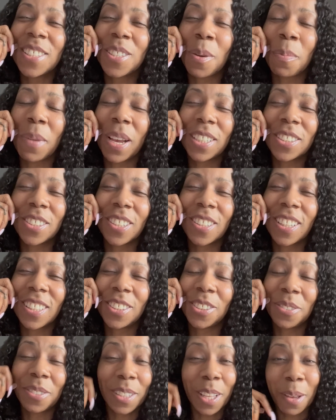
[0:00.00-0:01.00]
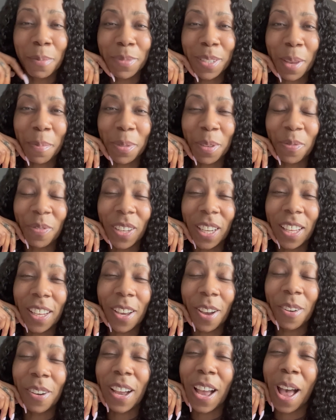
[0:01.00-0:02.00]
so make sure that you thumbs up the
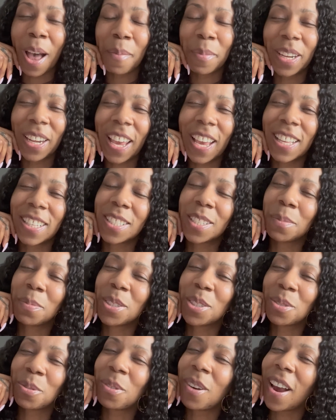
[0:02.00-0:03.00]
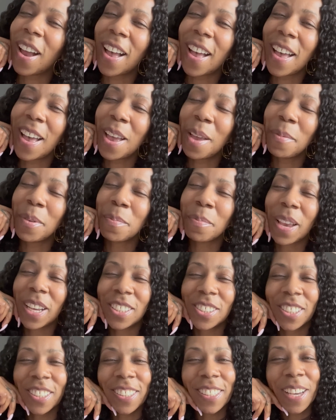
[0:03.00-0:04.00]
video, comment, and subscribe, and make sure you.